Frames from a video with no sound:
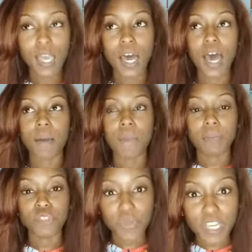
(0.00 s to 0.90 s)
Um,
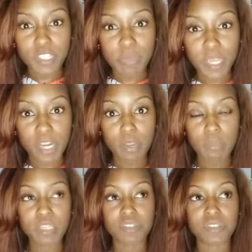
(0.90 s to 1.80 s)
I'm transparent
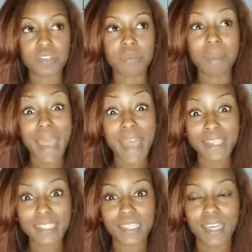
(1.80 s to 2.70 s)
because the
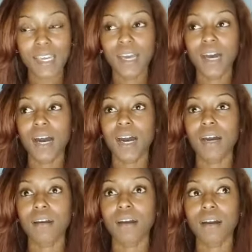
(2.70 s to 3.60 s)
mask uh,
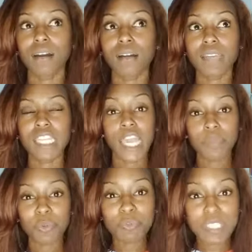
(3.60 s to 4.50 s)
uh,
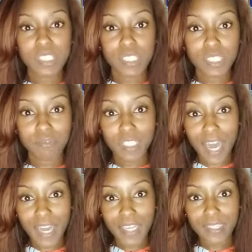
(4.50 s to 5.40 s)
enabled me to live
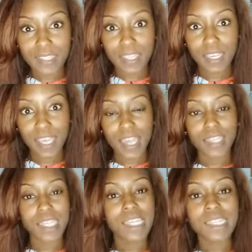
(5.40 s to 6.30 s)
lies. And
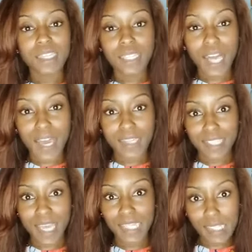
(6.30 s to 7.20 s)
in the lies,
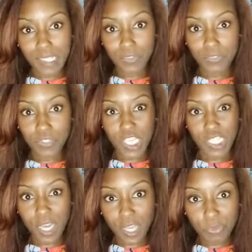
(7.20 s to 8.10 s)
I lived an
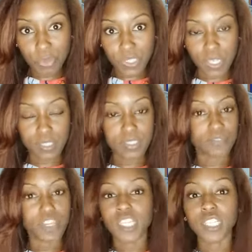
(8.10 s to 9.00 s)
unproductive
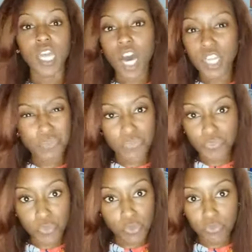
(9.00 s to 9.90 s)
and an
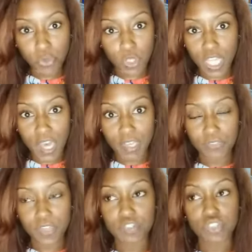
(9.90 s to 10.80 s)
unfruitful life.
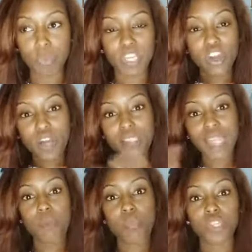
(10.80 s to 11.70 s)
And so, because
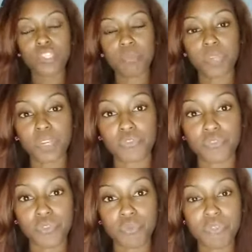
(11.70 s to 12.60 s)
I want to bear
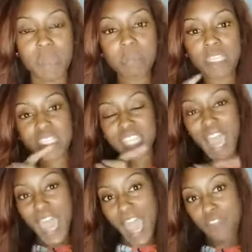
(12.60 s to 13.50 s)
fruit, that means that I
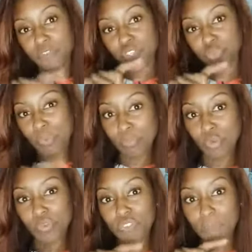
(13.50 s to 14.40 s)
have to
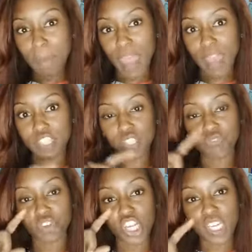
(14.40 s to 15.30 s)
remove the mask
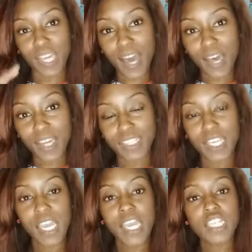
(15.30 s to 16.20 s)
for God
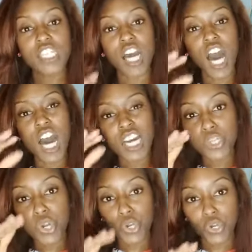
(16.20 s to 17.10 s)
to
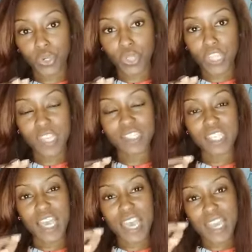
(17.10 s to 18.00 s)
unearth and to
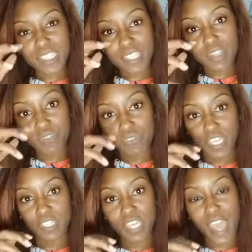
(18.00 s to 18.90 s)

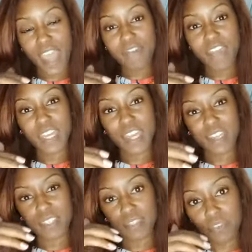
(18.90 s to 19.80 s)
excavate, to have that
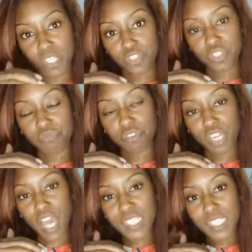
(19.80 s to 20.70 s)
excavation, for
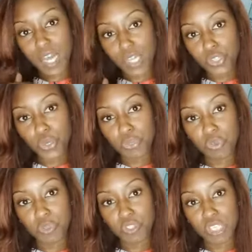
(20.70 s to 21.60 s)
God to unearth
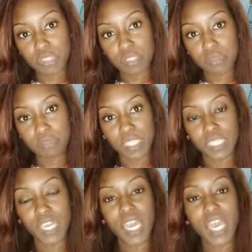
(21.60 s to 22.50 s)
those things in
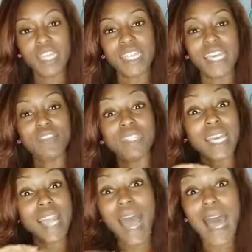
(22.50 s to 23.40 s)
me that,
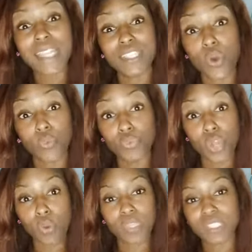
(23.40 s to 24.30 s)
that I don't
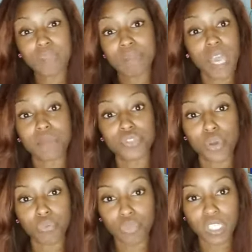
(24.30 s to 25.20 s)
know and sometimes
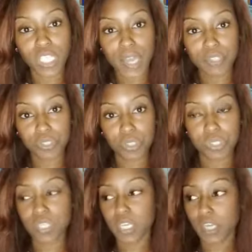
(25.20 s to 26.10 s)
don't realize that
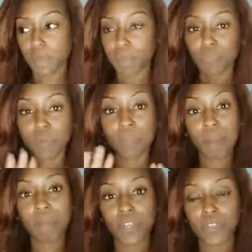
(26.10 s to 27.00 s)
is there. But my
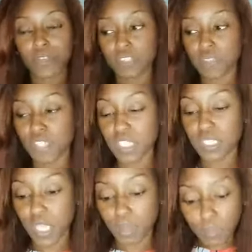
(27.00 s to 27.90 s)
mother, give you an
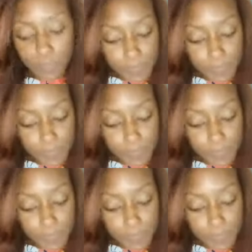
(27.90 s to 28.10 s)
example.